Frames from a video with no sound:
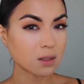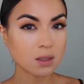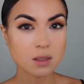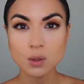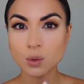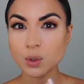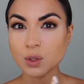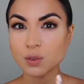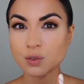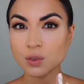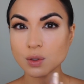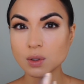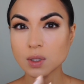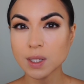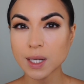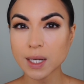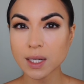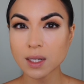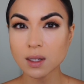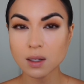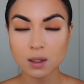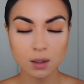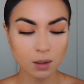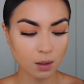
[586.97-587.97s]
So if you
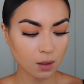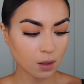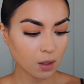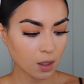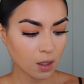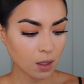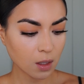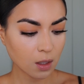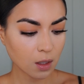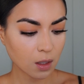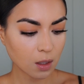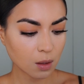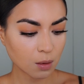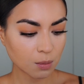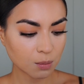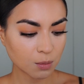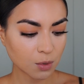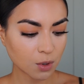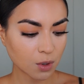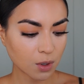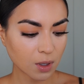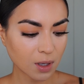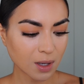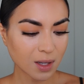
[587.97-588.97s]
like a
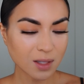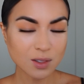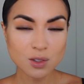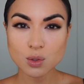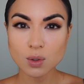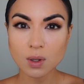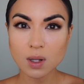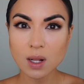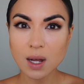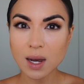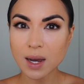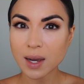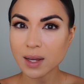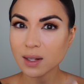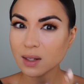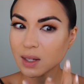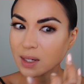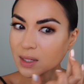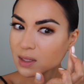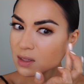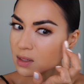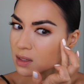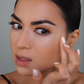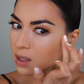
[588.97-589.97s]
more natural
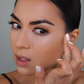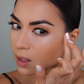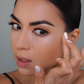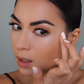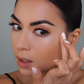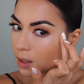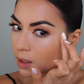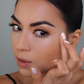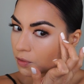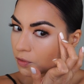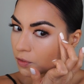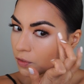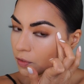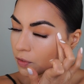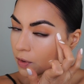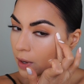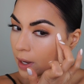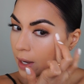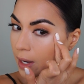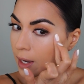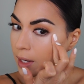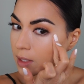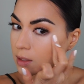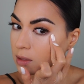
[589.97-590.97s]
highlighting
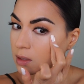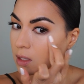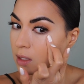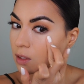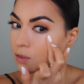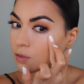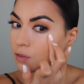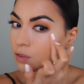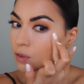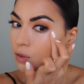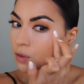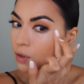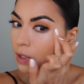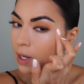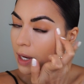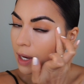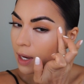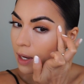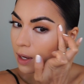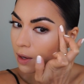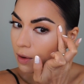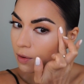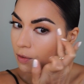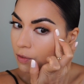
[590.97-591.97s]
effect, and if you
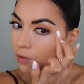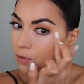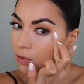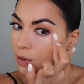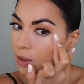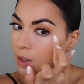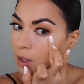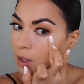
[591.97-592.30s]
have